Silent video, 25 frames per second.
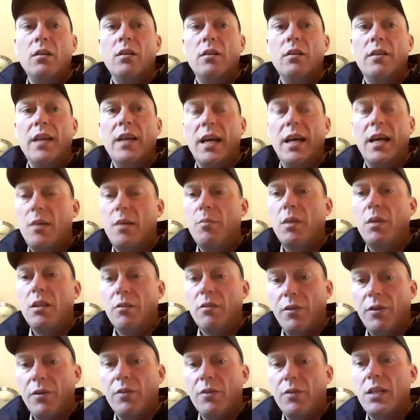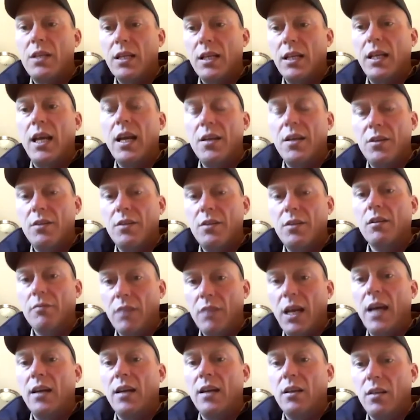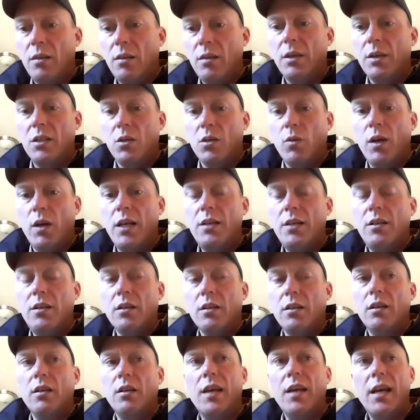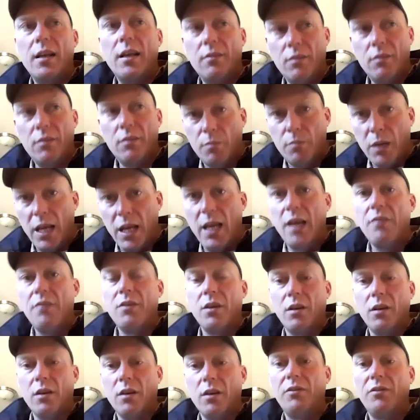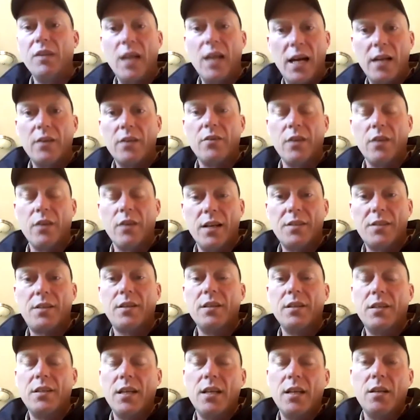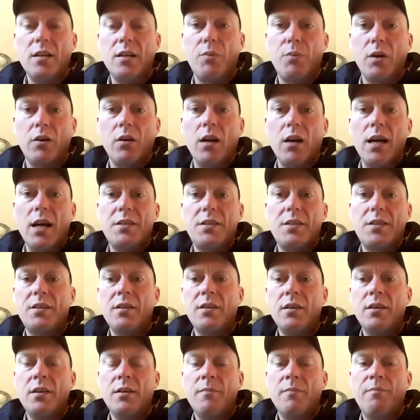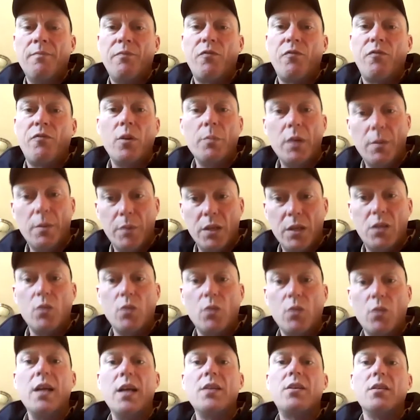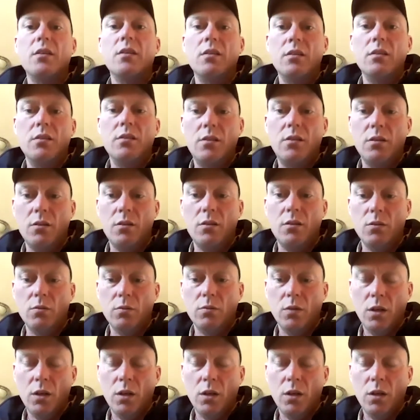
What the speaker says: That could be the first indication of that habituation, and that behavior, if not addressed, can tend to progress from habituation to